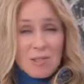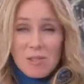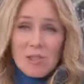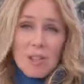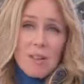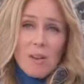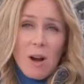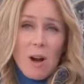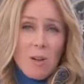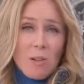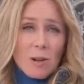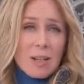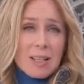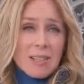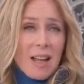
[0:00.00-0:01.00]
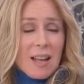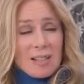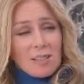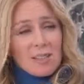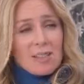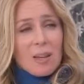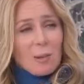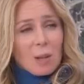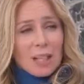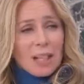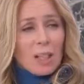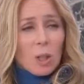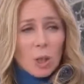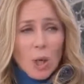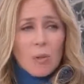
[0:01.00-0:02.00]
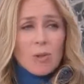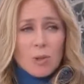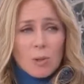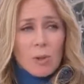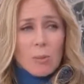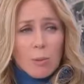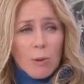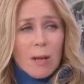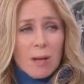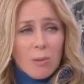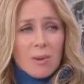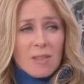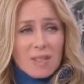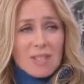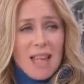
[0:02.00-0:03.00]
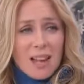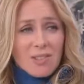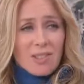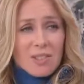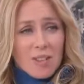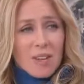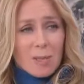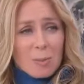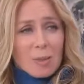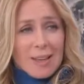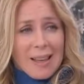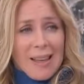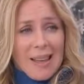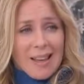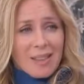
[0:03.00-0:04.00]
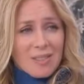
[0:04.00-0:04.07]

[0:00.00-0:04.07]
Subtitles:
Or are there any signs to say we're getting closer to a point where this actually does play out?